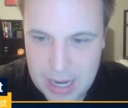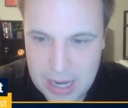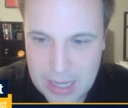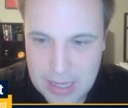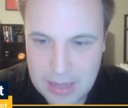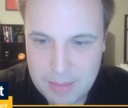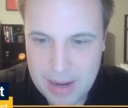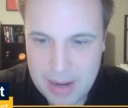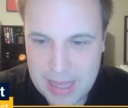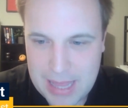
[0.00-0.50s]

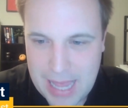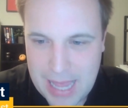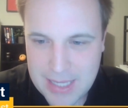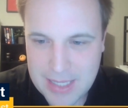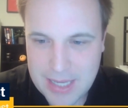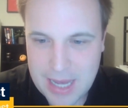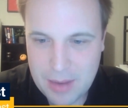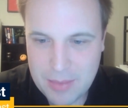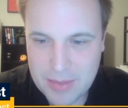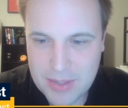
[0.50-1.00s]
And then my
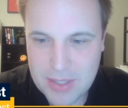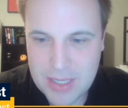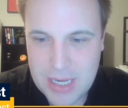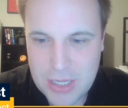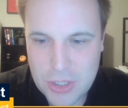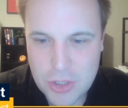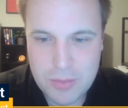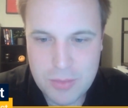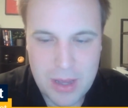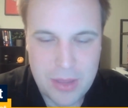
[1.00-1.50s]
last guy was
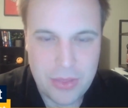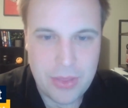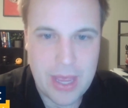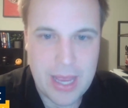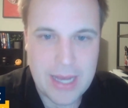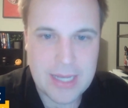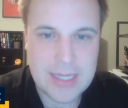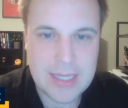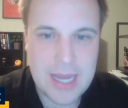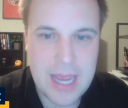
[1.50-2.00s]
Neesmith
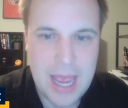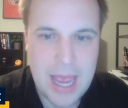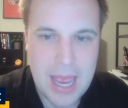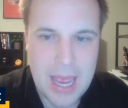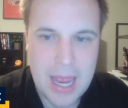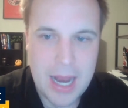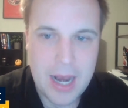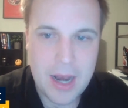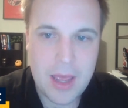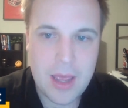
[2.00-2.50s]
at
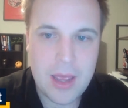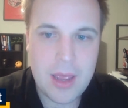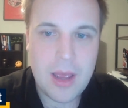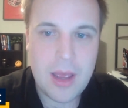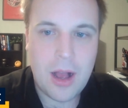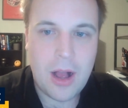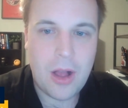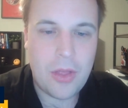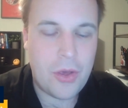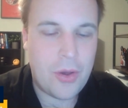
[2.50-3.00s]
10,
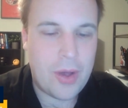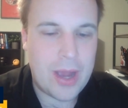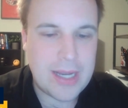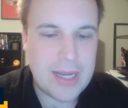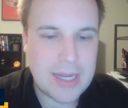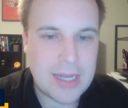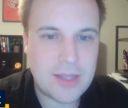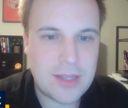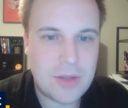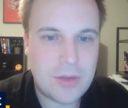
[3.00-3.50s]
although I
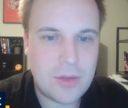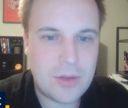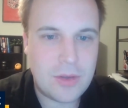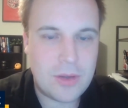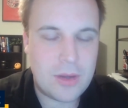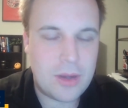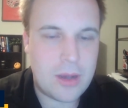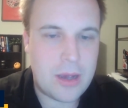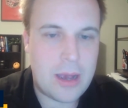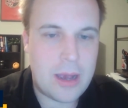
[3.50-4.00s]
did
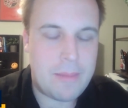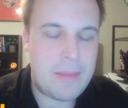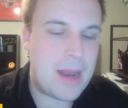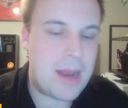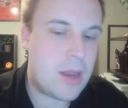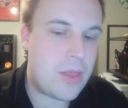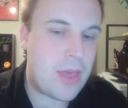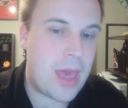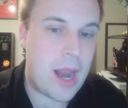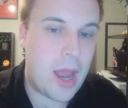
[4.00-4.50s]

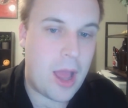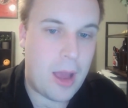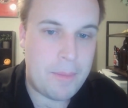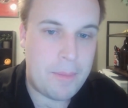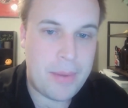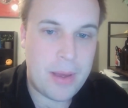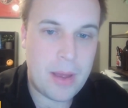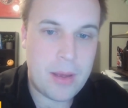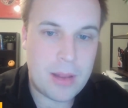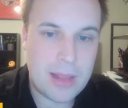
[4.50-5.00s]
amend that
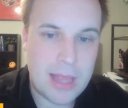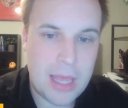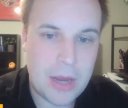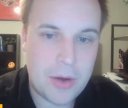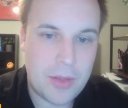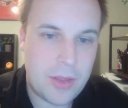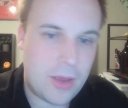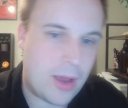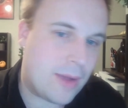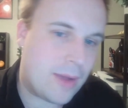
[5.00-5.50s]
up
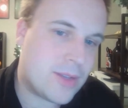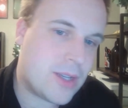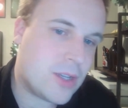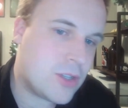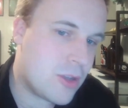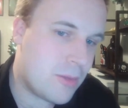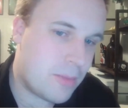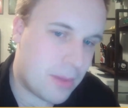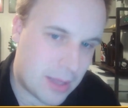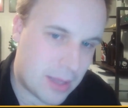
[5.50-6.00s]
later in the
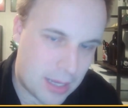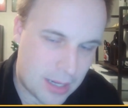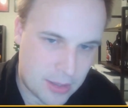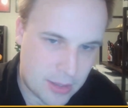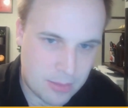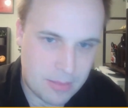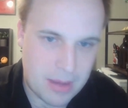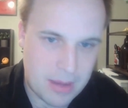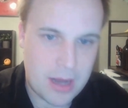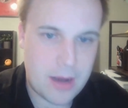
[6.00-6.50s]
offseason, but that
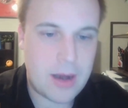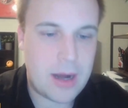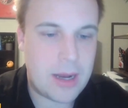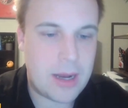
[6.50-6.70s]
doesn't matter.